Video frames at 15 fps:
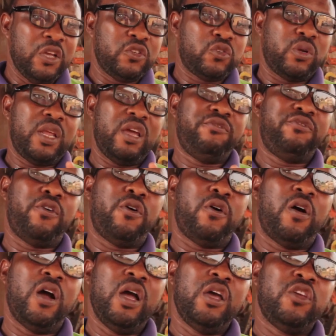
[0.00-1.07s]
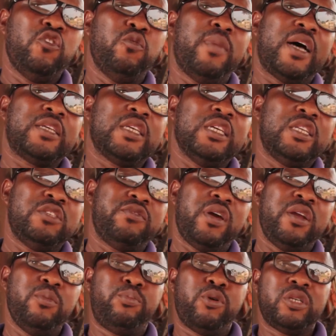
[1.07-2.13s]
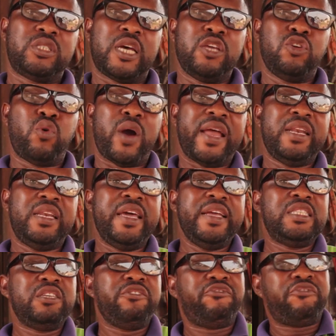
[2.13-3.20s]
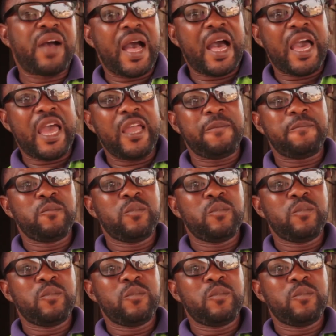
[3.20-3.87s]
So therefore, it is very important you identify